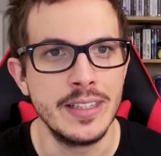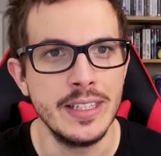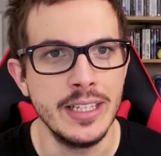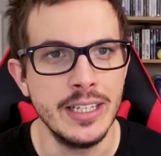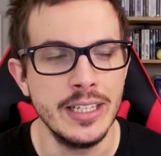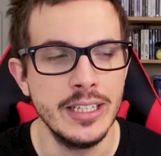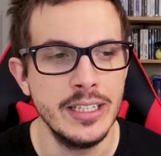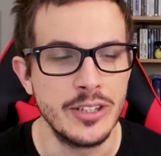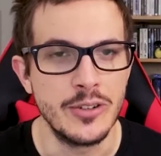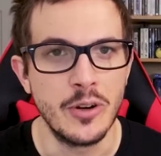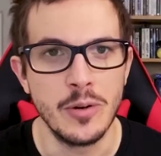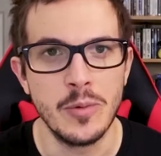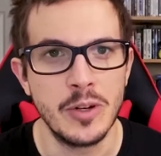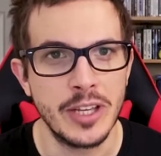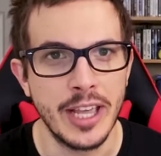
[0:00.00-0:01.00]
the, the
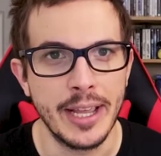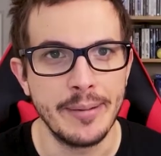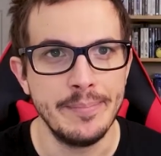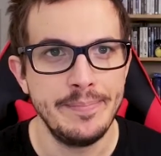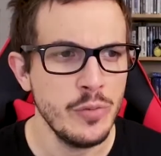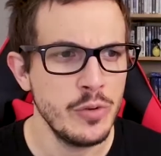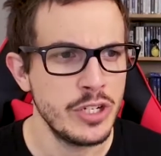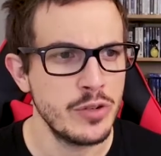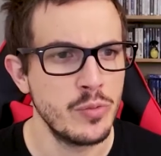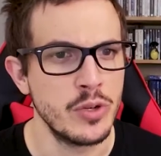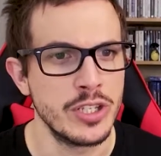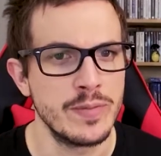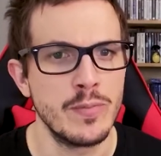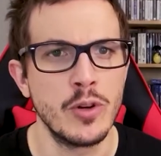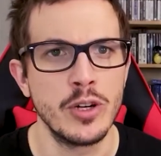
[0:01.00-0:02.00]
normal game, which
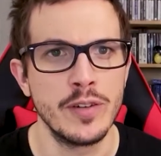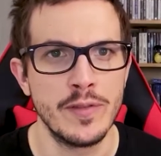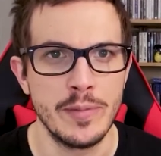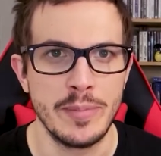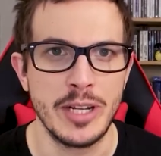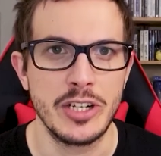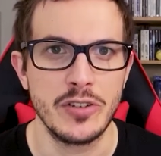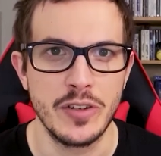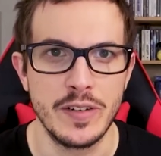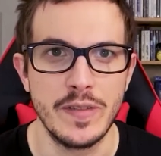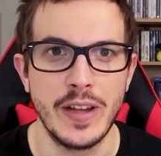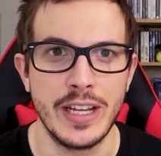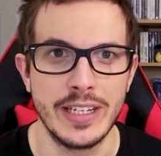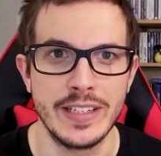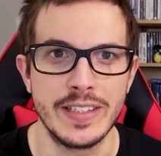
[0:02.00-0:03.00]
was more of a
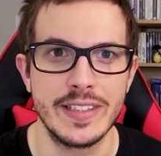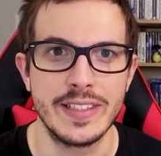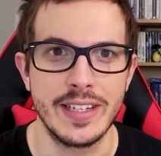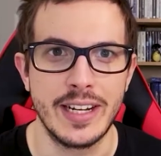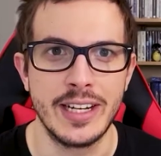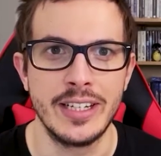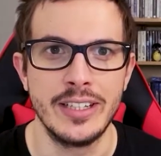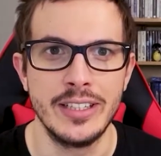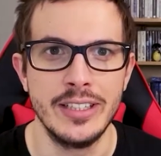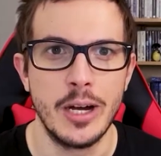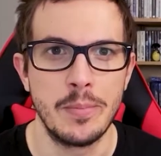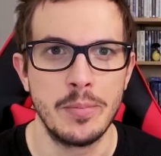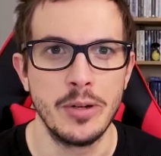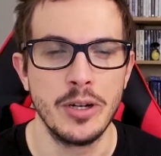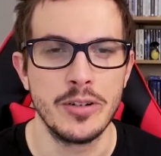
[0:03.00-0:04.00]
Metroidvania style
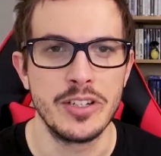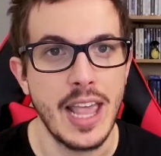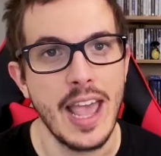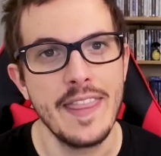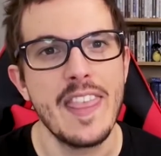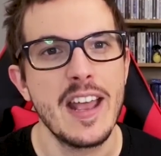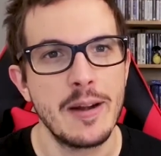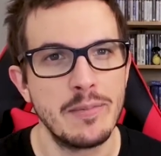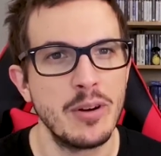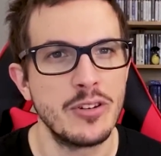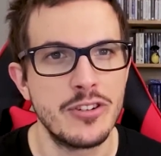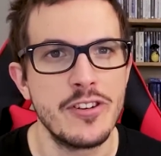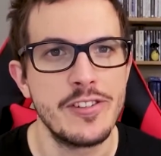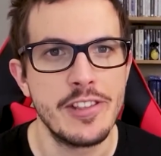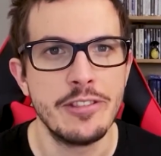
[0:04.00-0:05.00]
approach. They had that
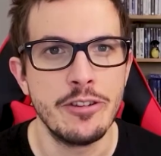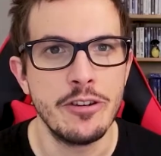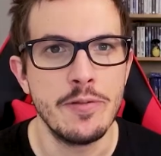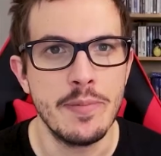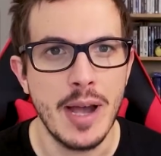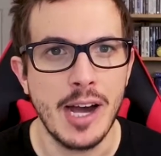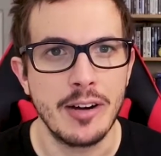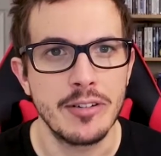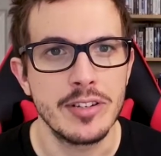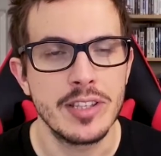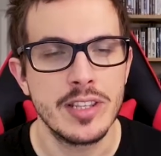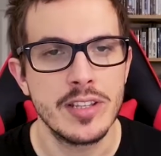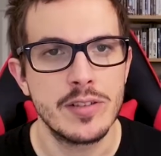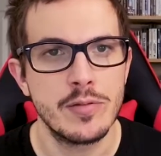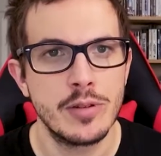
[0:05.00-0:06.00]
approach using the new powers in
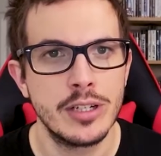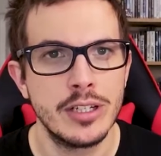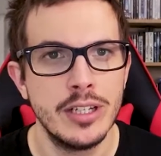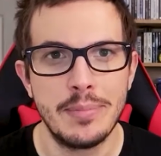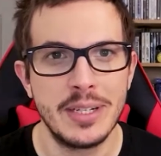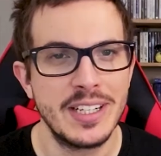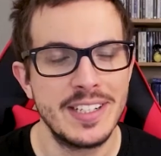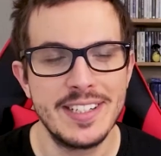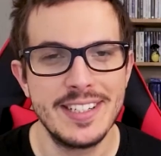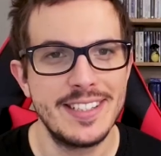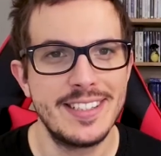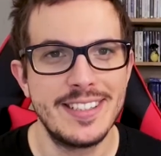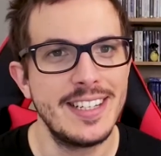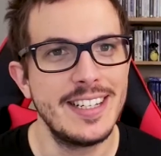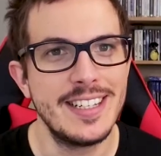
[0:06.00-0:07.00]
this one, but it
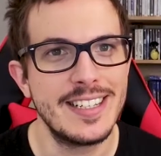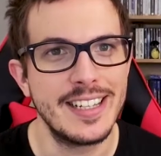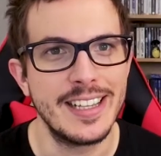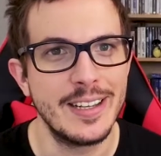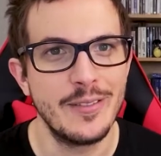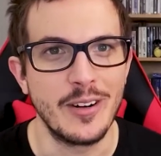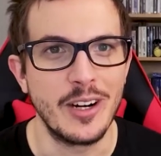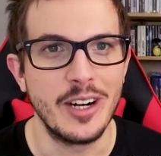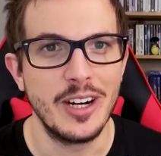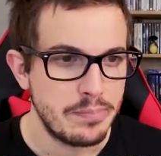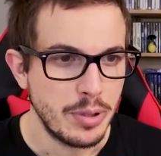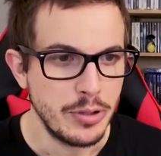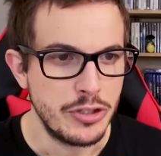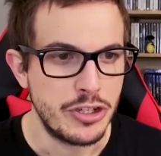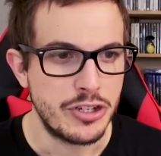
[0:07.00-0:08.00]
just didn't deliver.
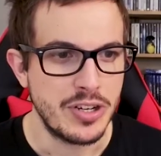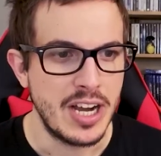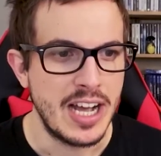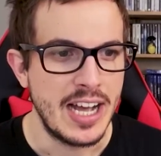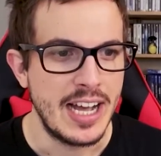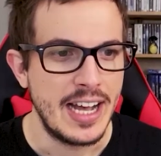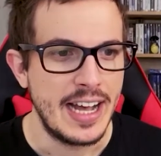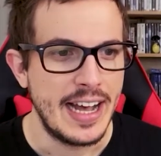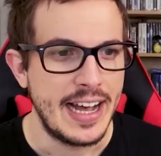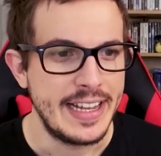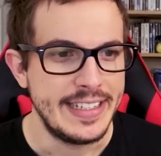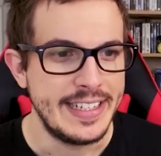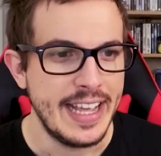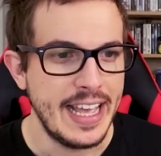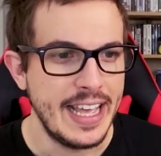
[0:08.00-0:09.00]
Putra
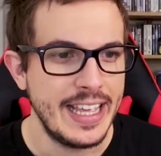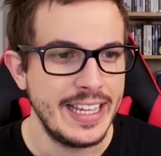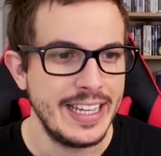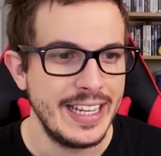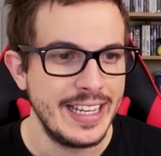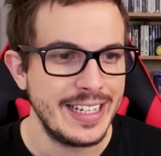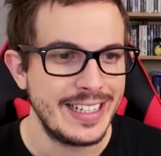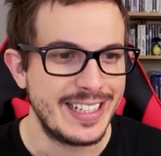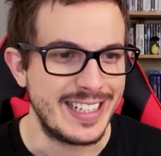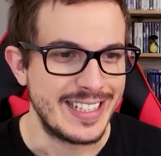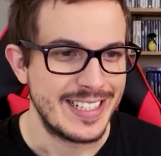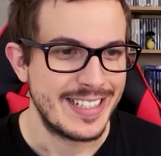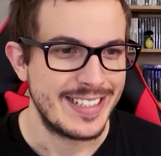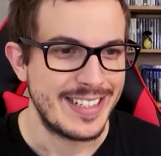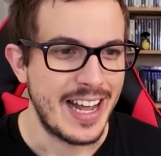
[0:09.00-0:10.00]
Ade
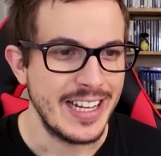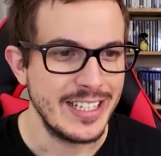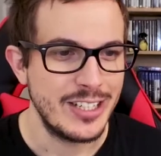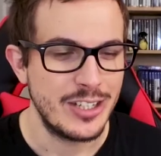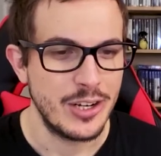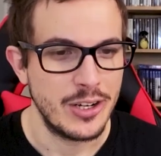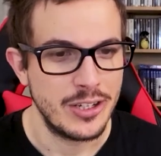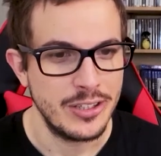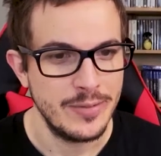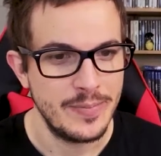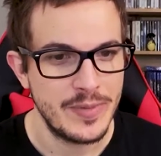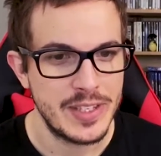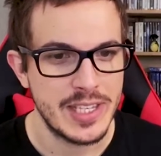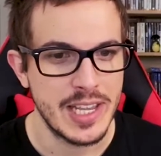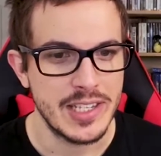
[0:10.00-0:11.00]
Castanto
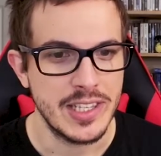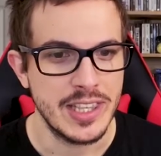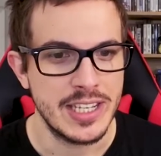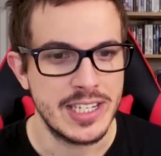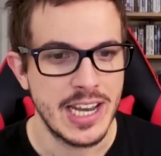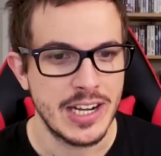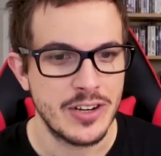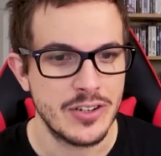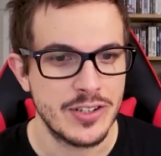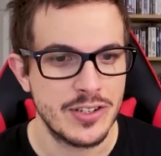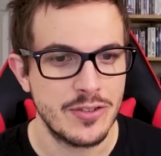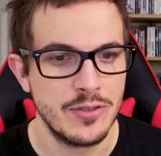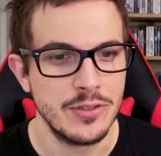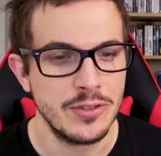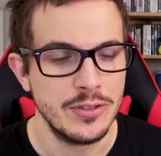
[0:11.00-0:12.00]
says on the Debtor
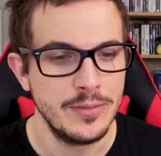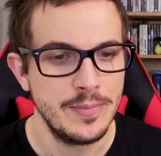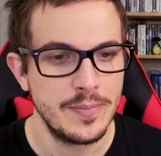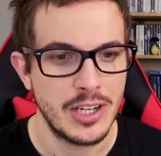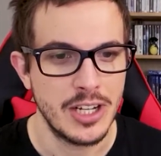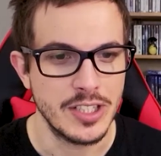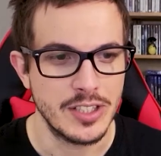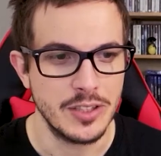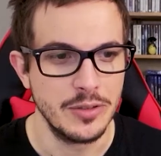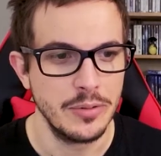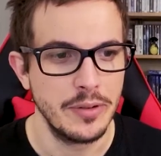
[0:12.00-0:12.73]
School console